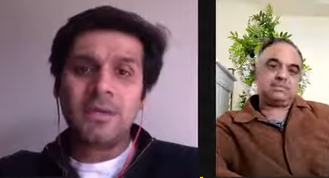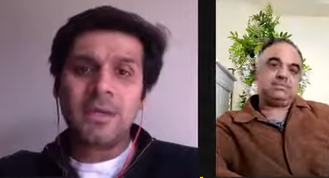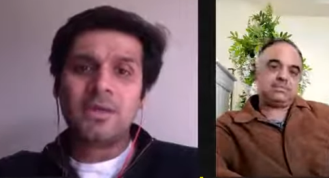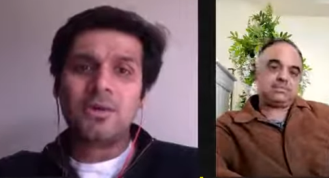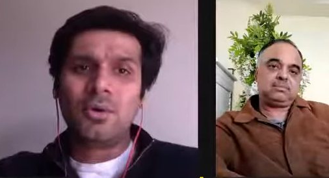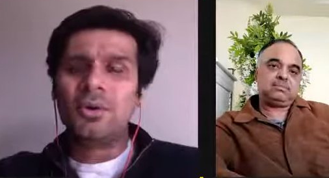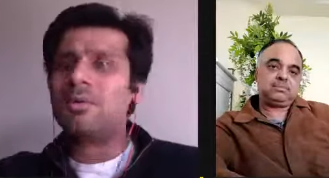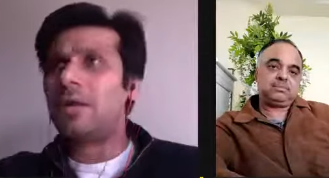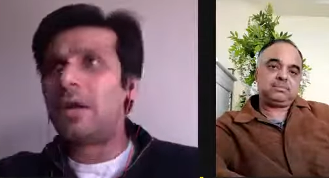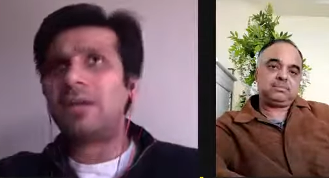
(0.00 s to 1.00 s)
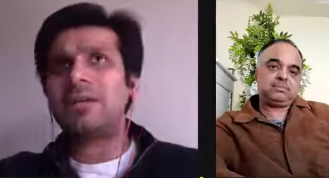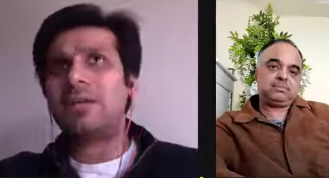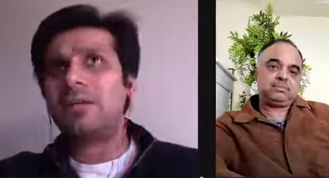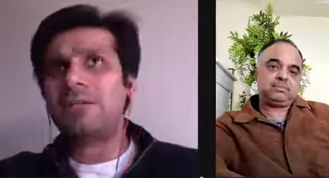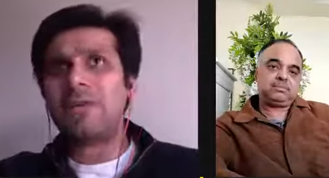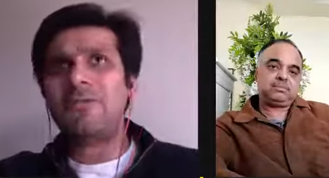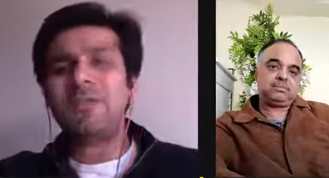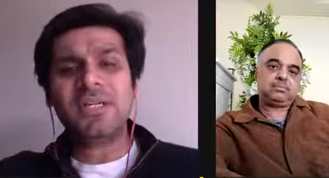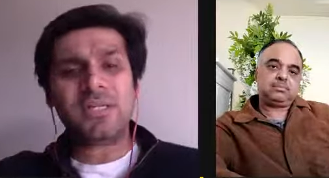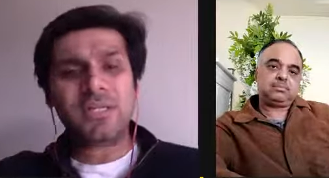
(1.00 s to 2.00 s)
Speaker 1: yeah the whole again it's
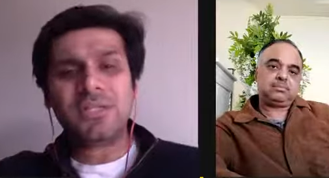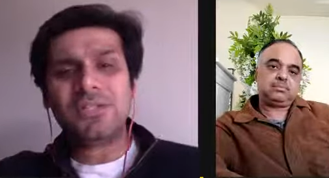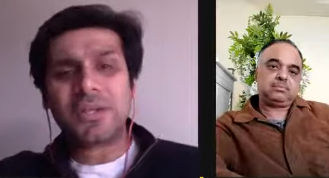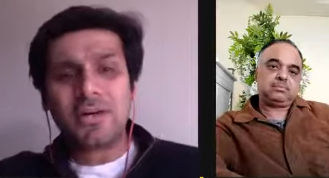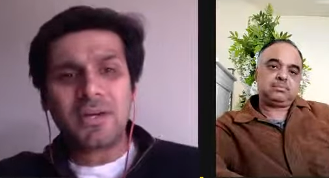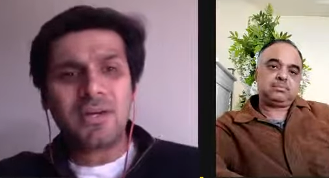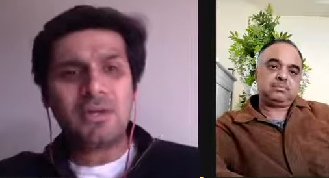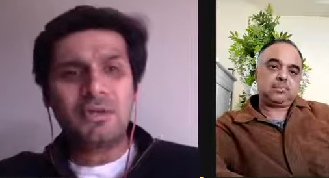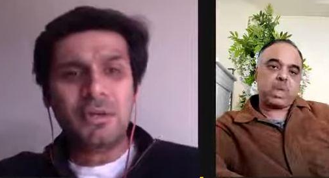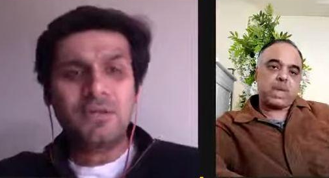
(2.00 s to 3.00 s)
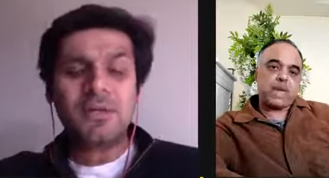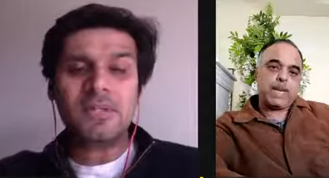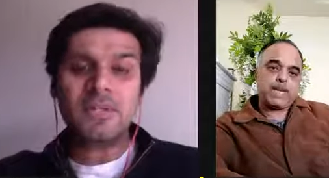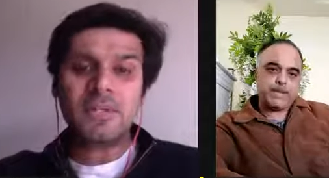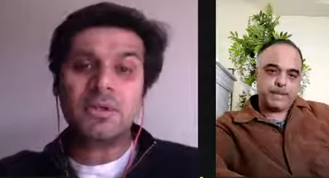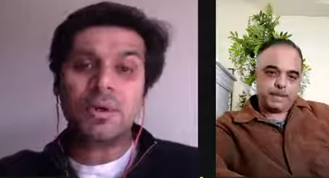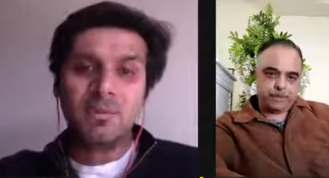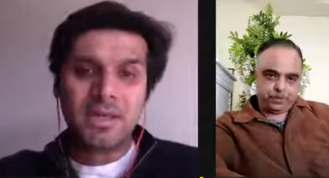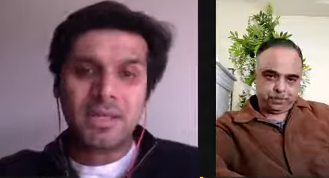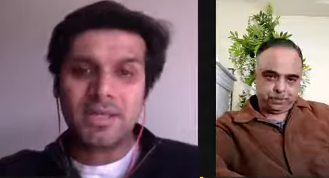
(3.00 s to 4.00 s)
everybody in general universally
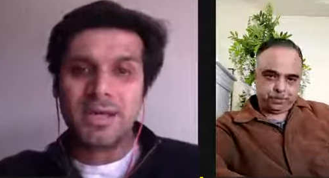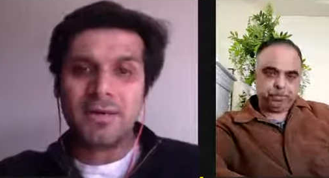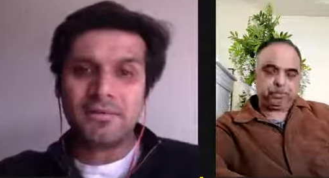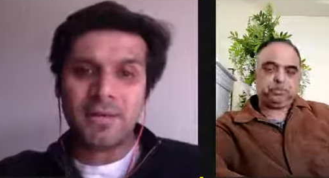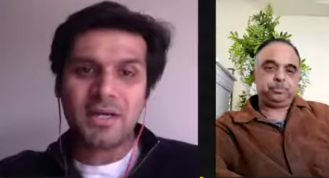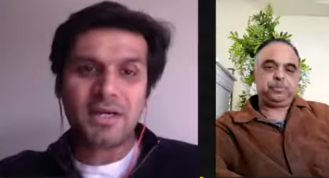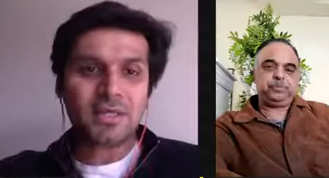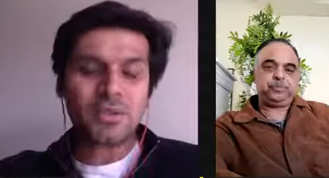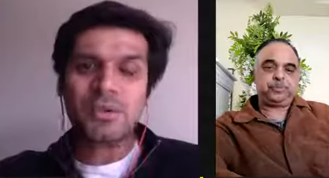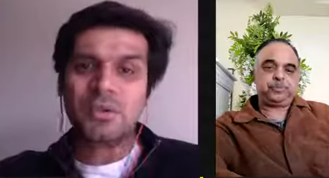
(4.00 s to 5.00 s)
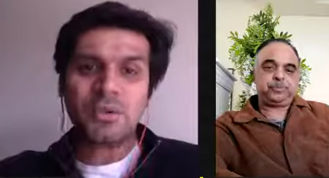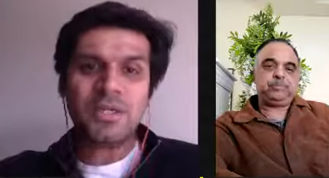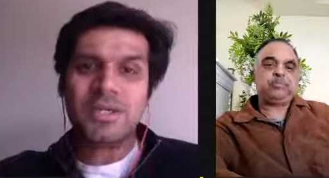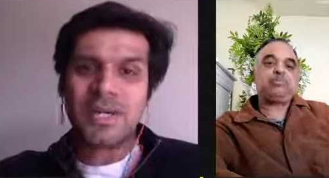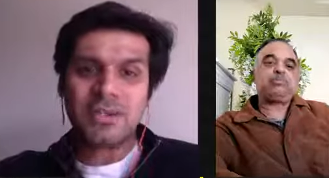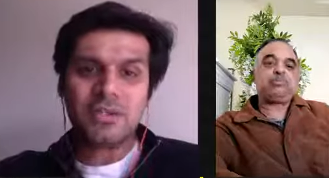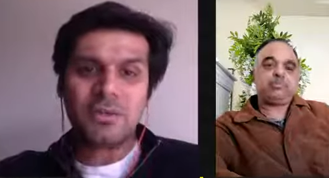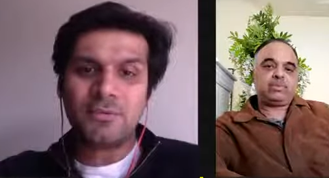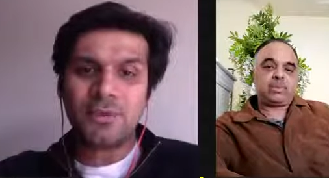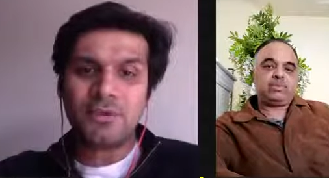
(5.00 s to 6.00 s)
globally they're affected so it's only
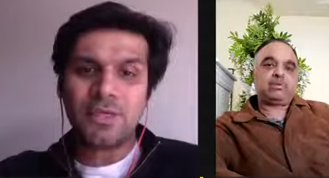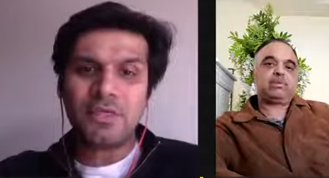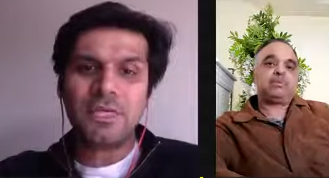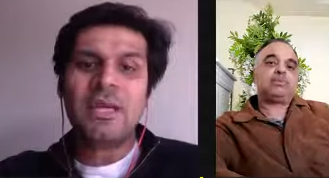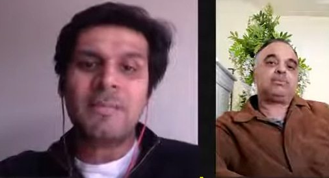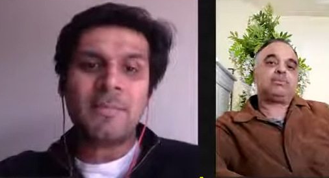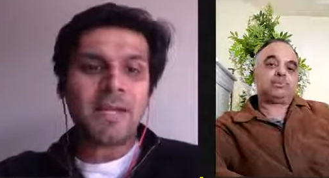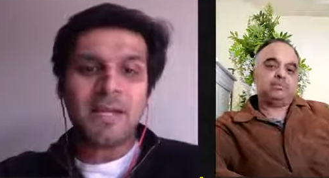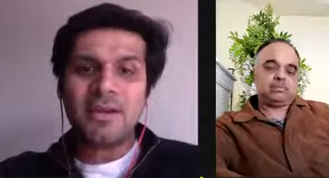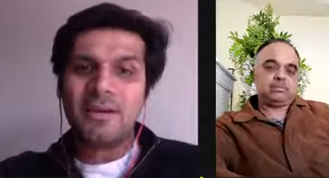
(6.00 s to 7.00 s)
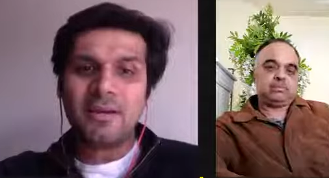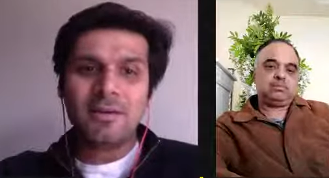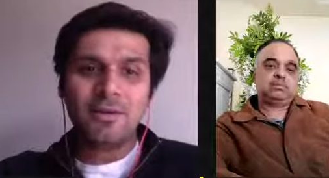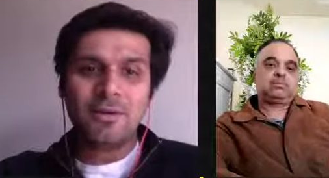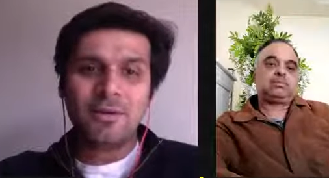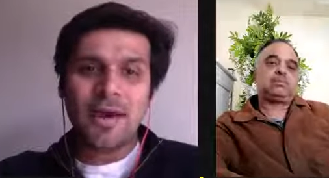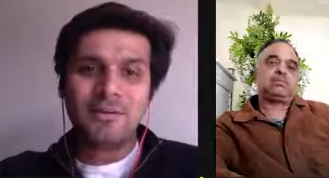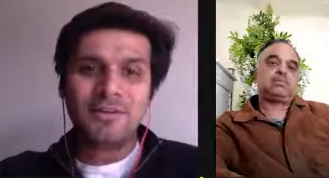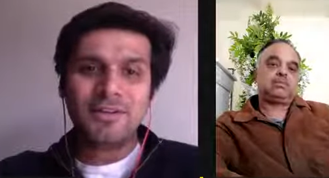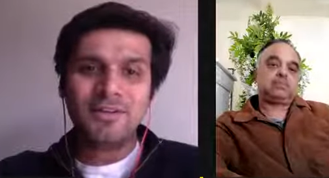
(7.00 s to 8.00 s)
natural for things but again uh, you know
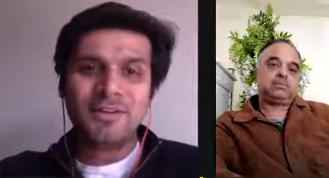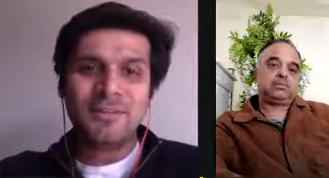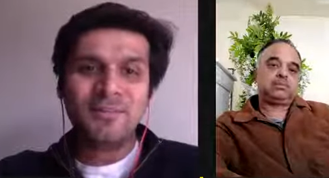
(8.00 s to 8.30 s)
after the